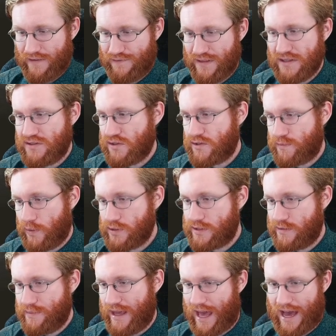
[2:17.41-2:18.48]
If these are supposed
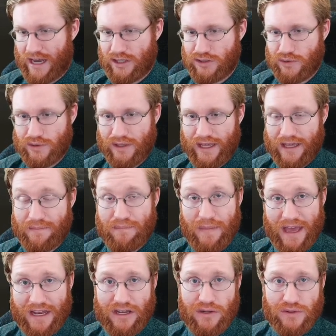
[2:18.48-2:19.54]
to be actual like
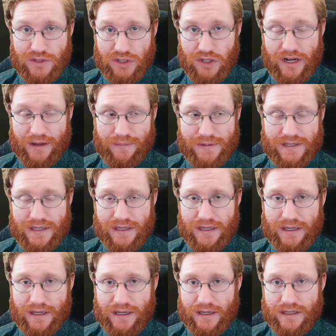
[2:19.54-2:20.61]
manuscript
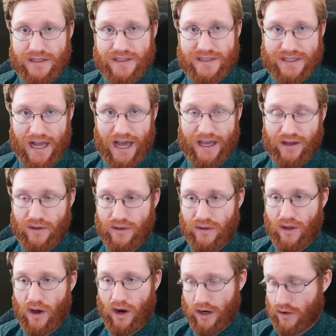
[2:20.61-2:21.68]

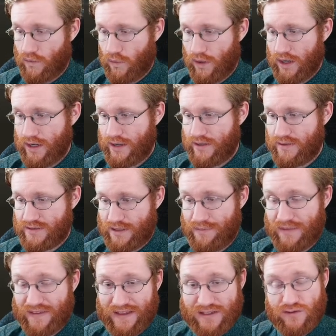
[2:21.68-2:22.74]
style artwork,
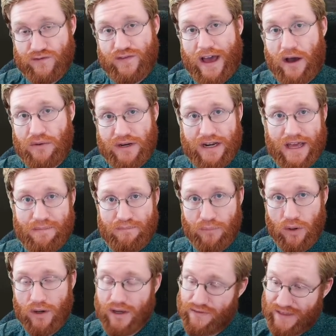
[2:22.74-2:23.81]
something that's found in a
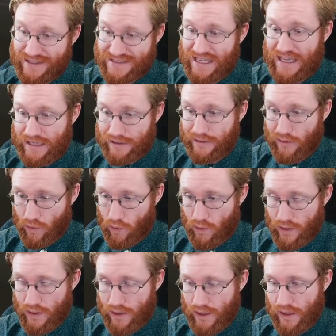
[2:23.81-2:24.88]
book that's in
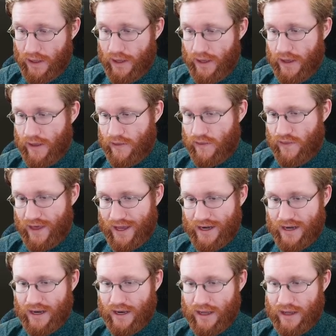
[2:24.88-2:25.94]
lore,
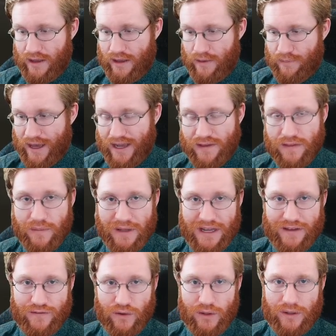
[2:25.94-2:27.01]
then back in the
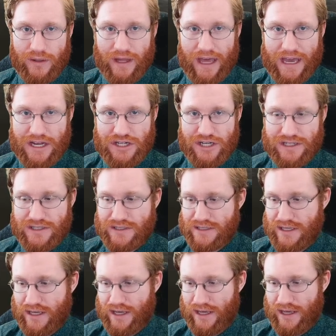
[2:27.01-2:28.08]
medieval
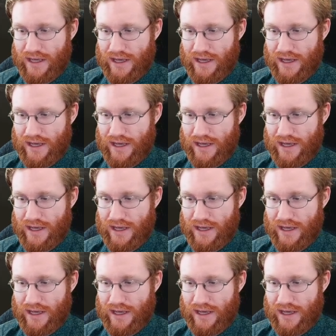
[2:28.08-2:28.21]
ages,